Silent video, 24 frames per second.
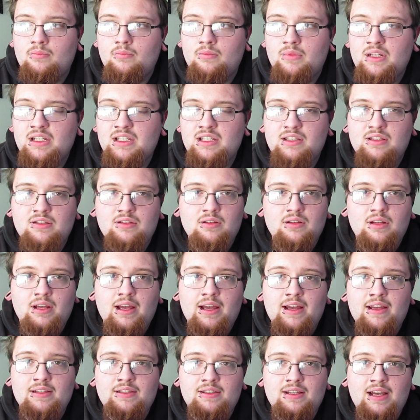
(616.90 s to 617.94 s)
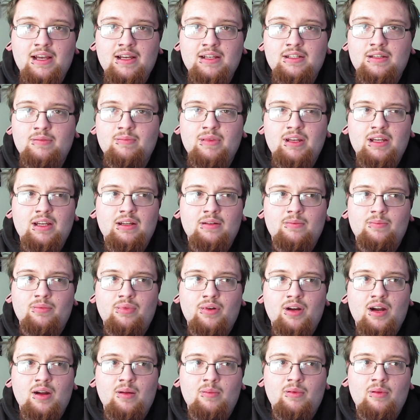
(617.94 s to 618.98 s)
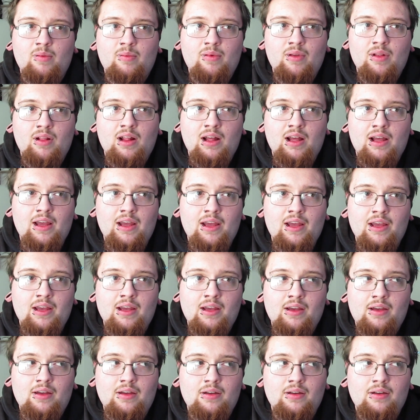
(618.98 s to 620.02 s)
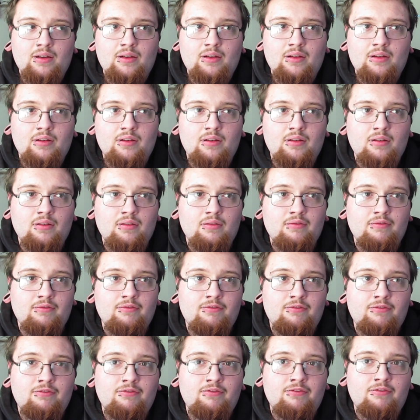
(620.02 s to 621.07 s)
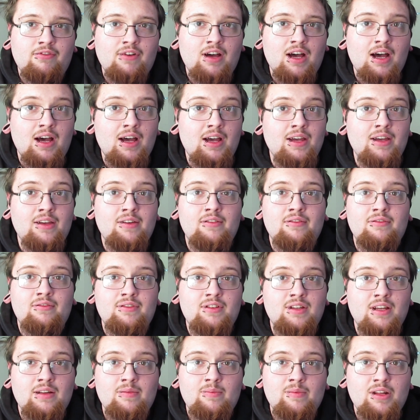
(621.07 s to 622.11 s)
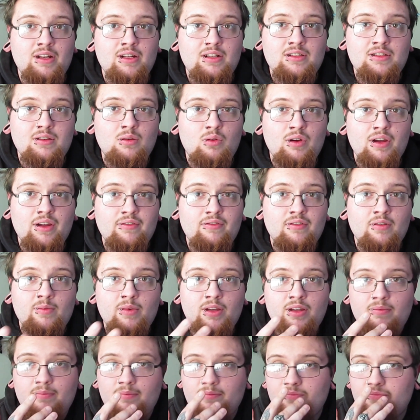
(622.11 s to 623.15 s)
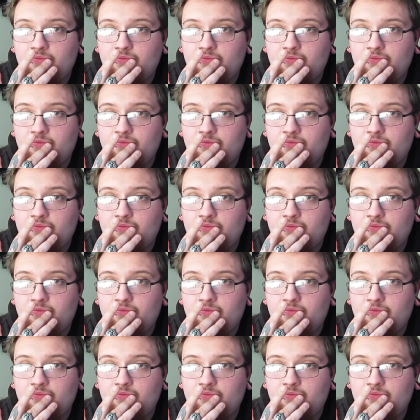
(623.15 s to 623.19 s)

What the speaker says: As estimated, probably like 5-10 minutes away from it,